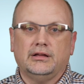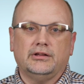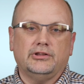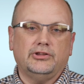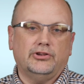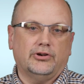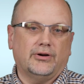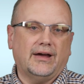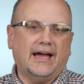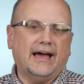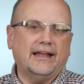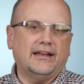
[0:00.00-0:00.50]

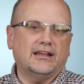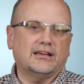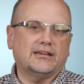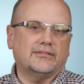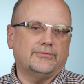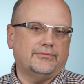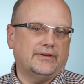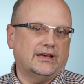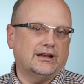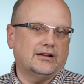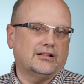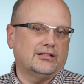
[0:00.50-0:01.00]
Your attic
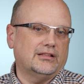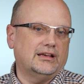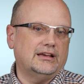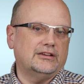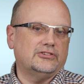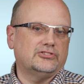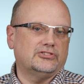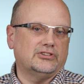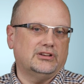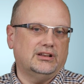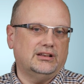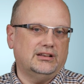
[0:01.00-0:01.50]

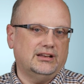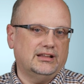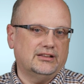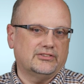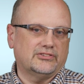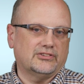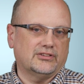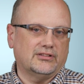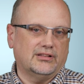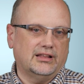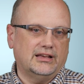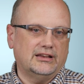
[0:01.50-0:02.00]
ventilation and
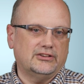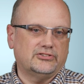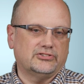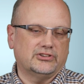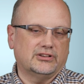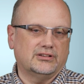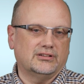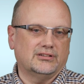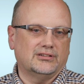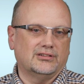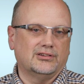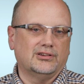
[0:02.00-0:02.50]

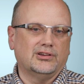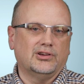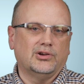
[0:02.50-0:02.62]
insulation